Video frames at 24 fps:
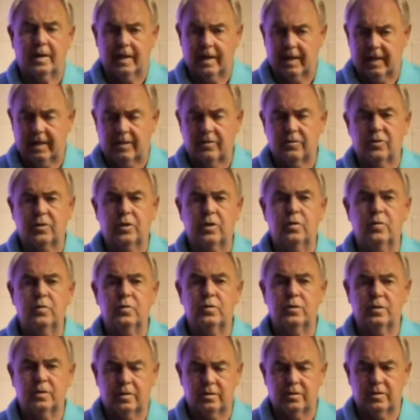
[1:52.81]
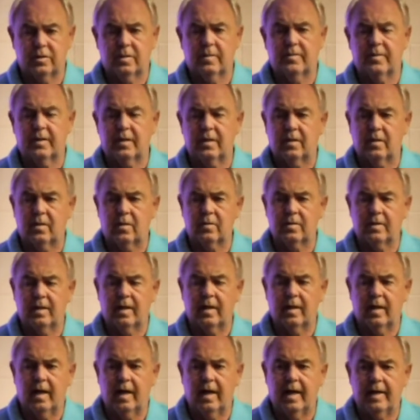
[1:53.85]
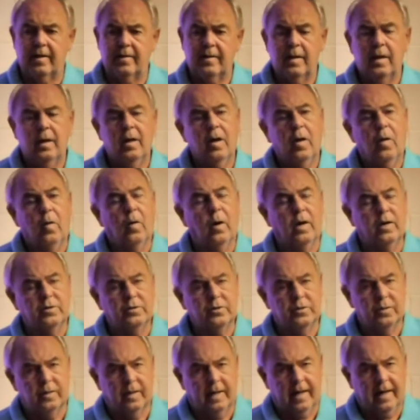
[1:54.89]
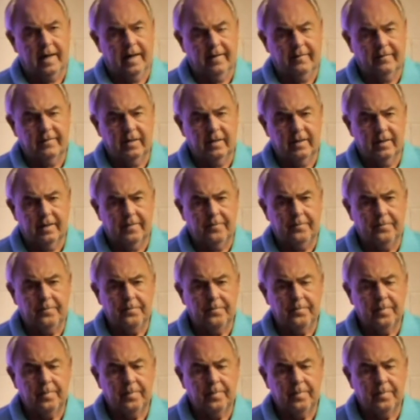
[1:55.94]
electrocution or something along that line. What should I have done?